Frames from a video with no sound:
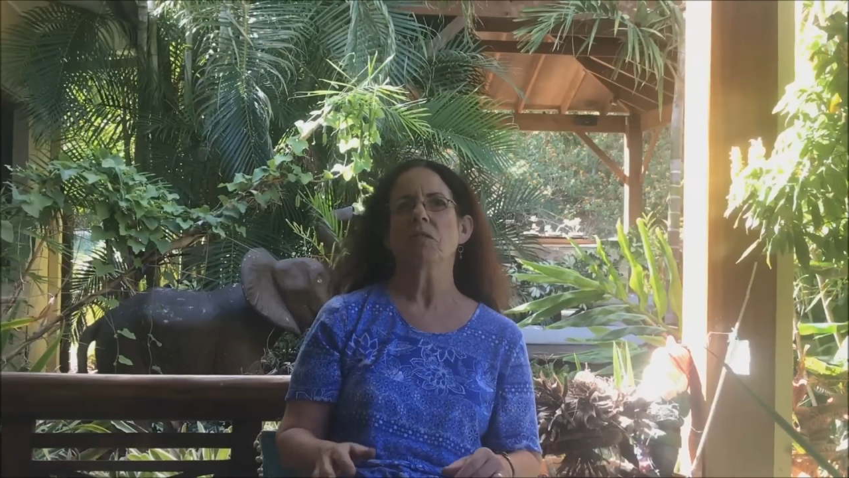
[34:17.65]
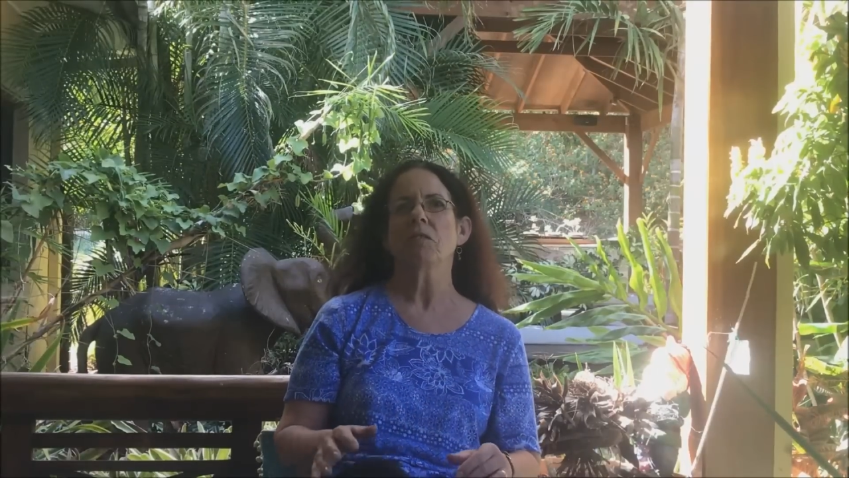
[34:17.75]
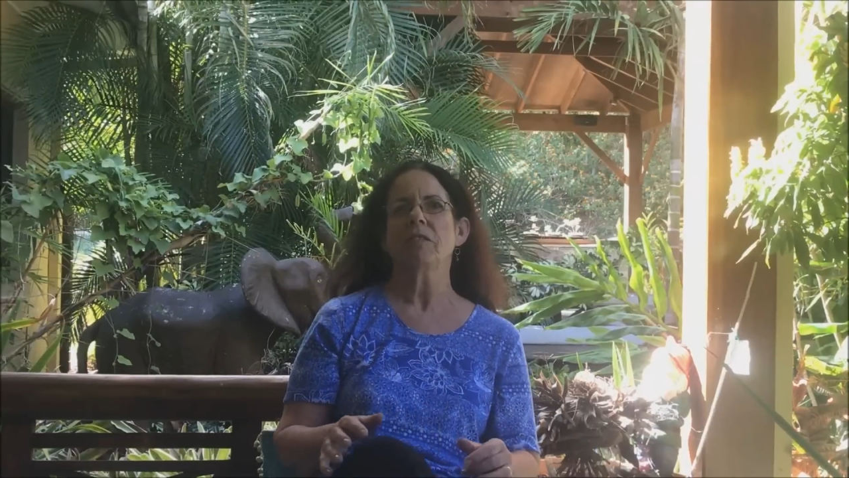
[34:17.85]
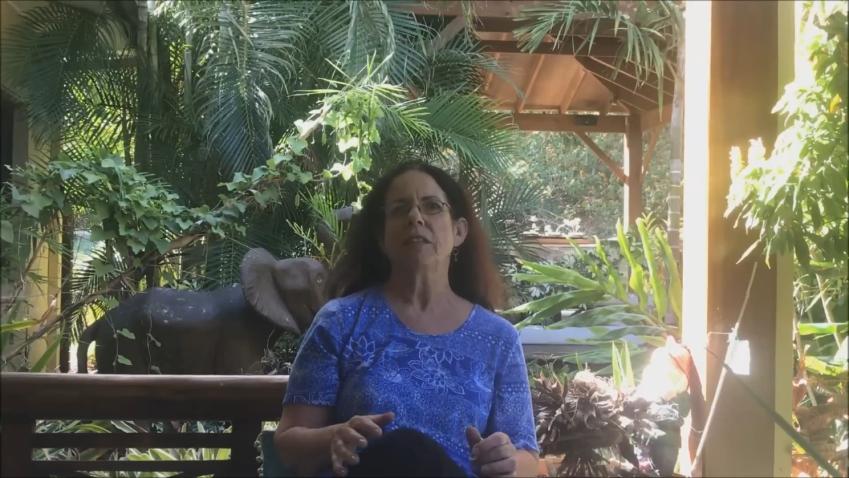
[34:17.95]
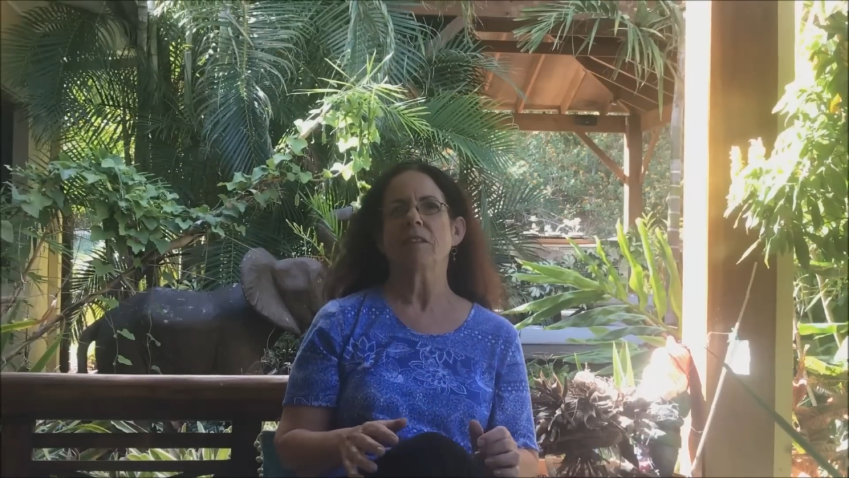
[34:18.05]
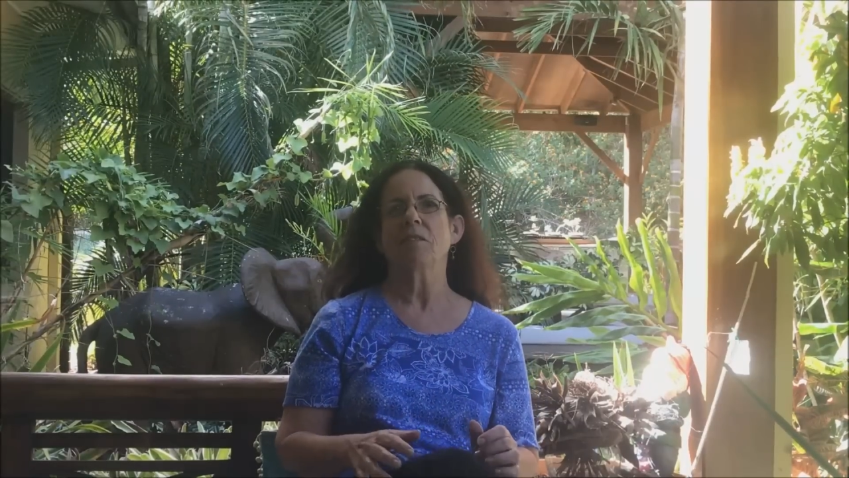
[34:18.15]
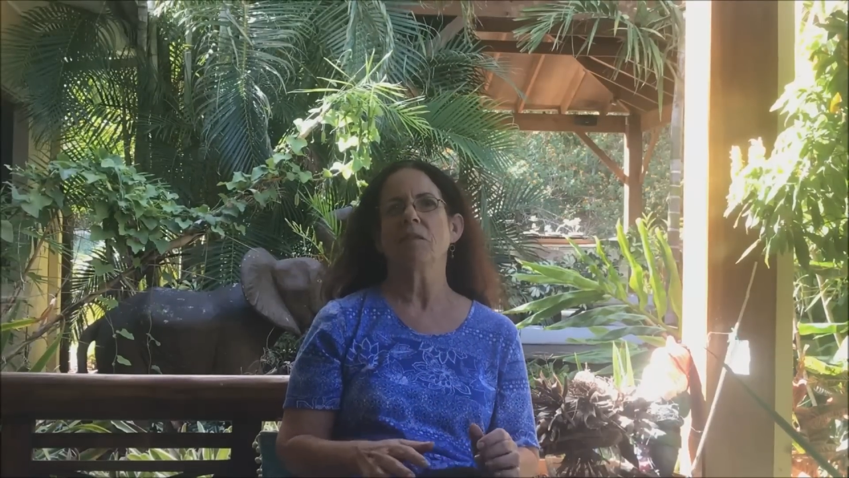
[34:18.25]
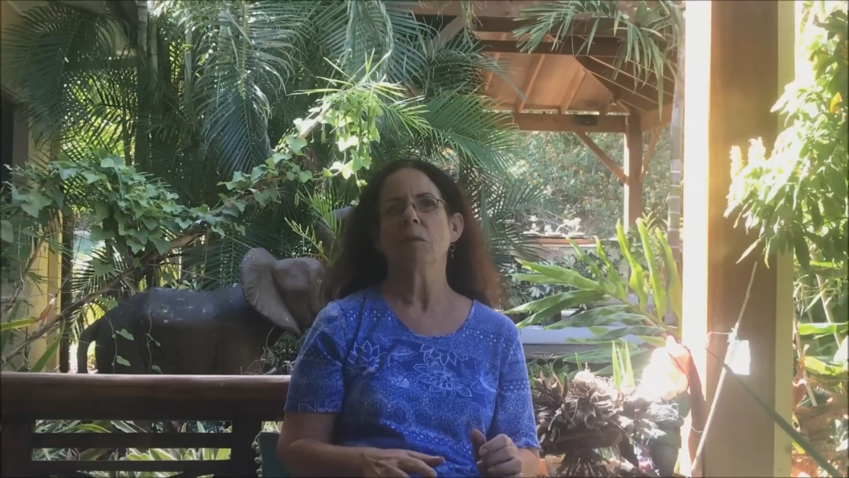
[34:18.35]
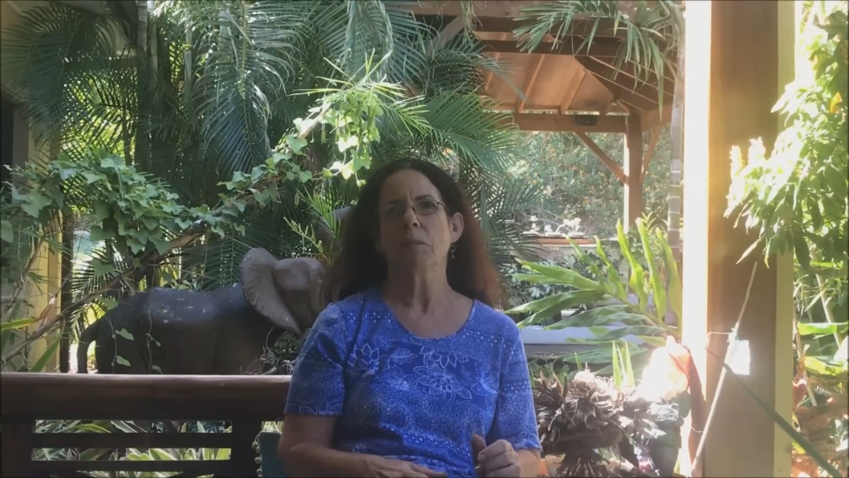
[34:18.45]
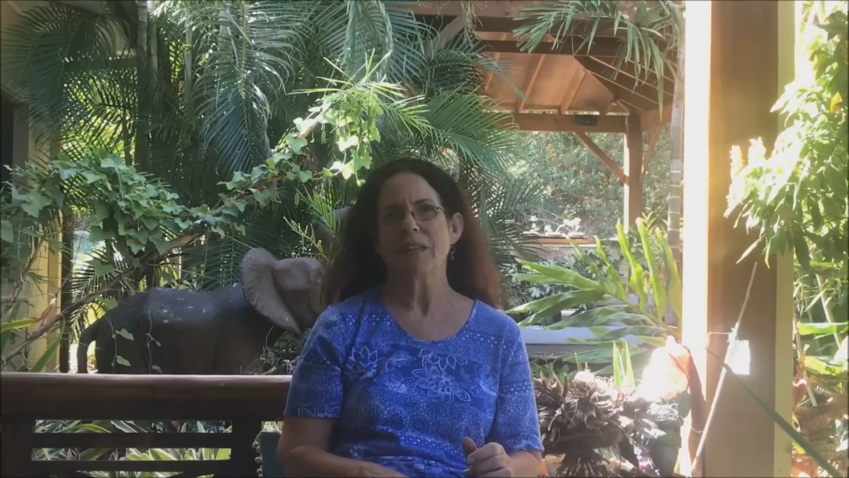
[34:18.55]
evolved out of
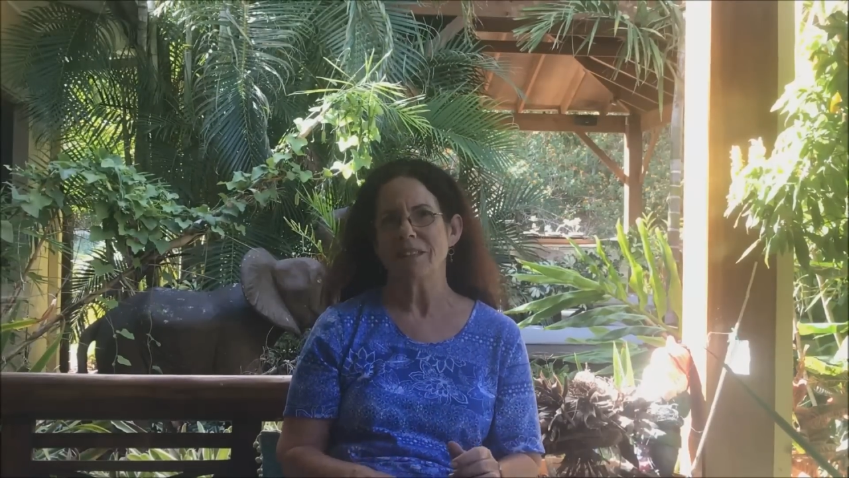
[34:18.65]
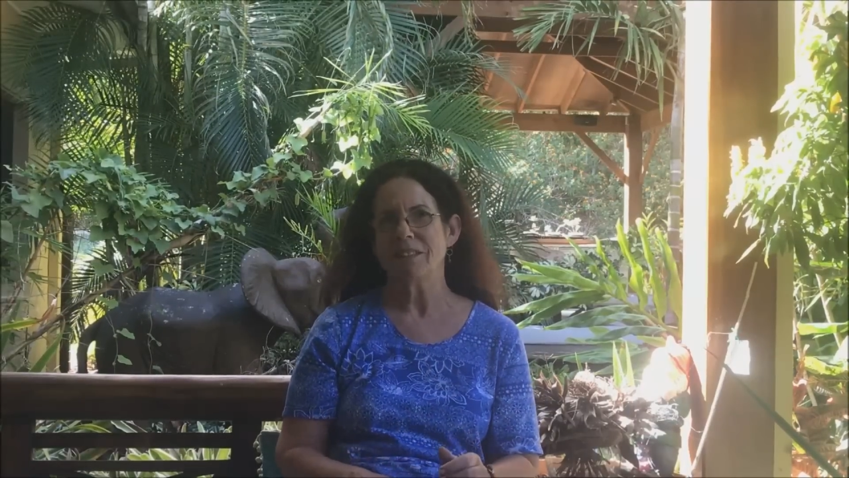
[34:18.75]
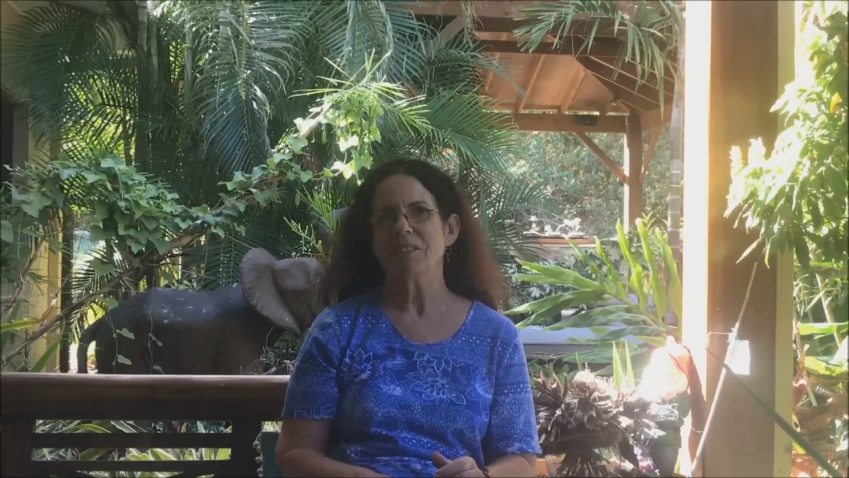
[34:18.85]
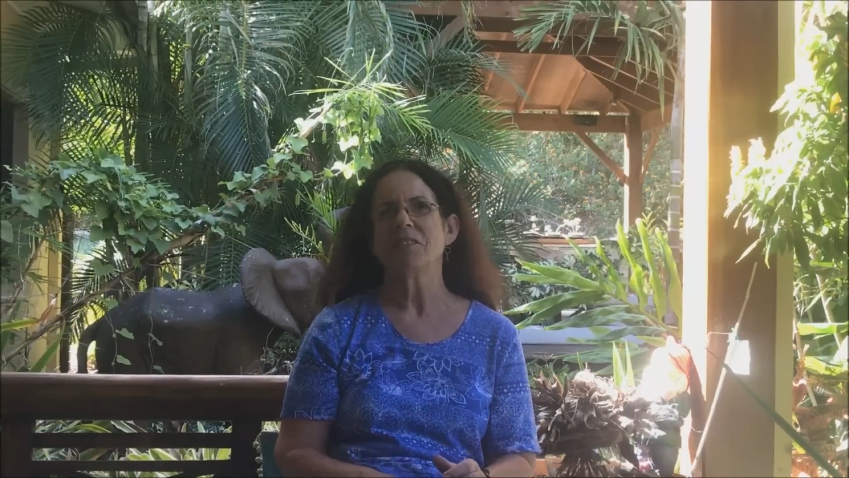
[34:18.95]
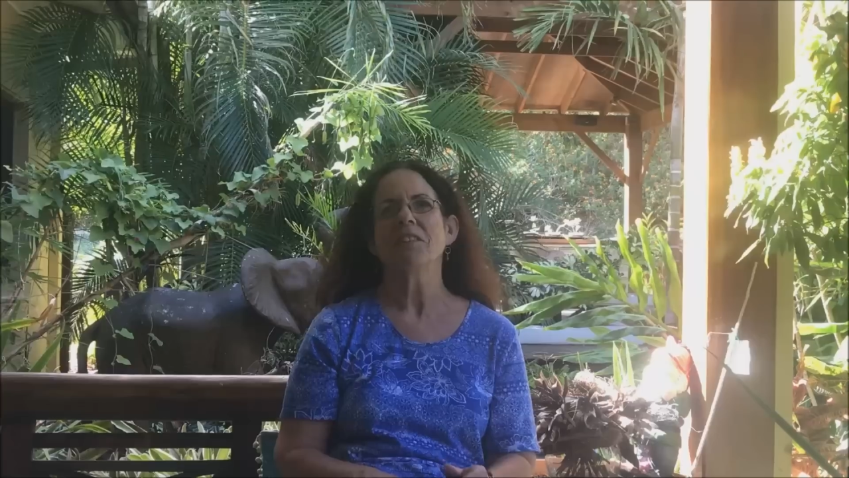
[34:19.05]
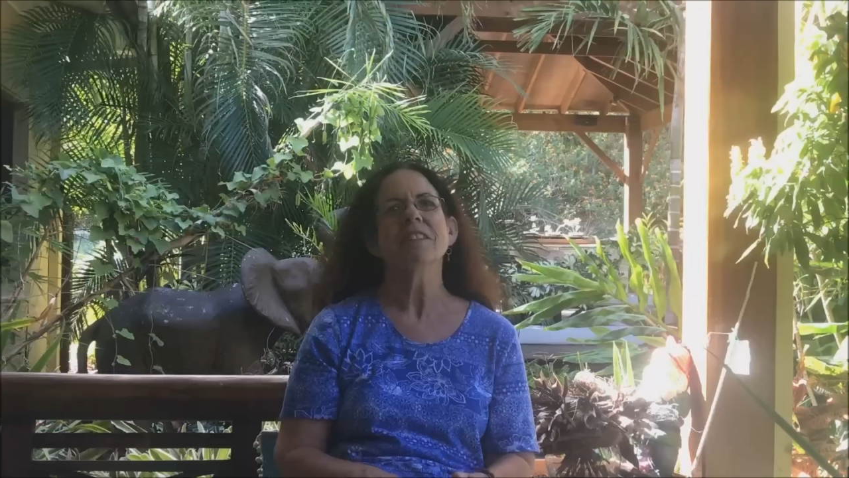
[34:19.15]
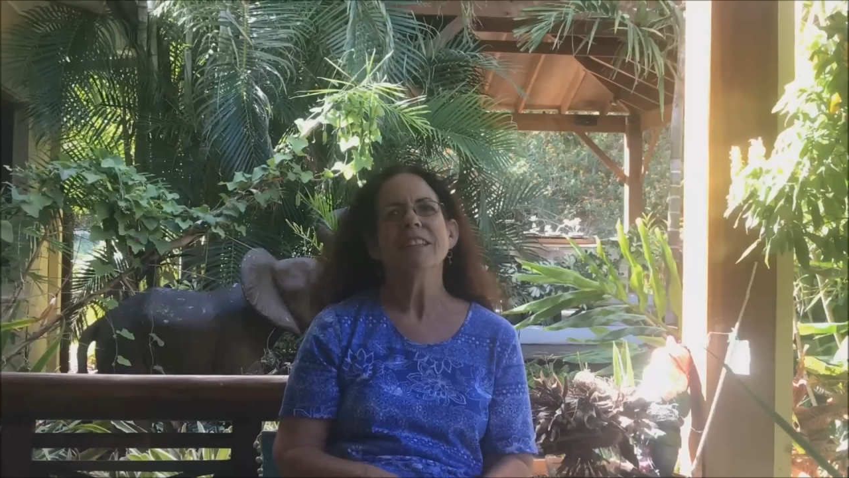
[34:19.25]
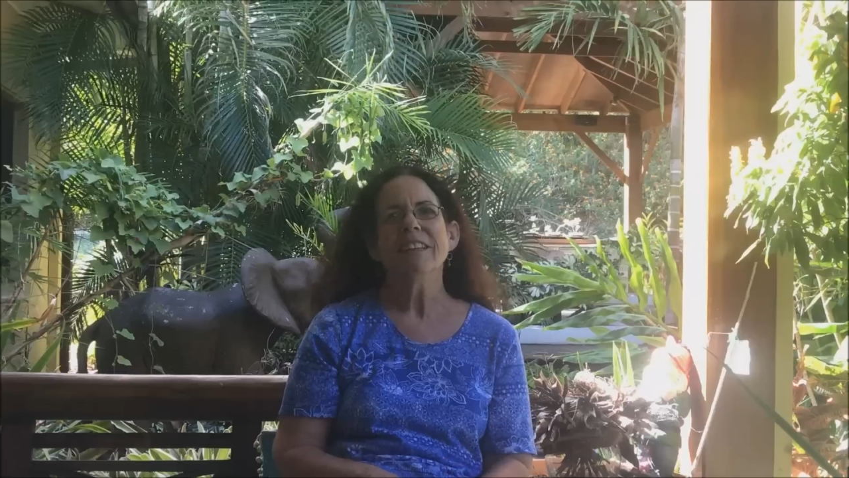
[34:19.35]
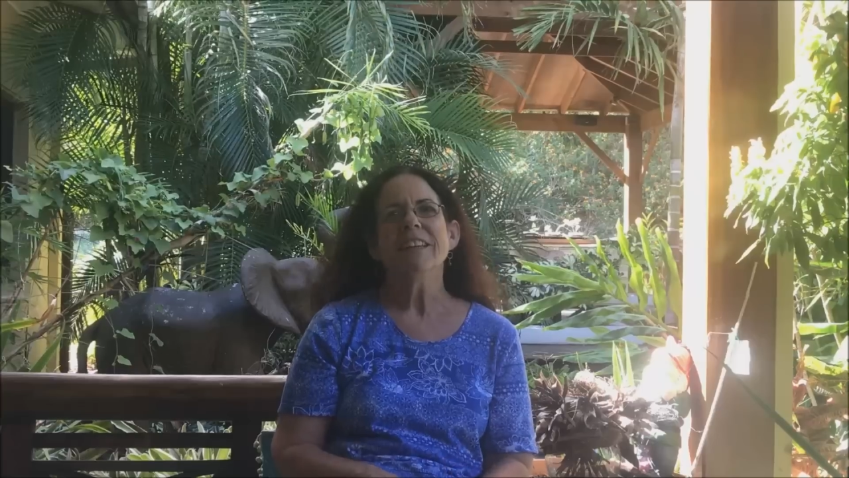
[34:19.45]
mammalian stock.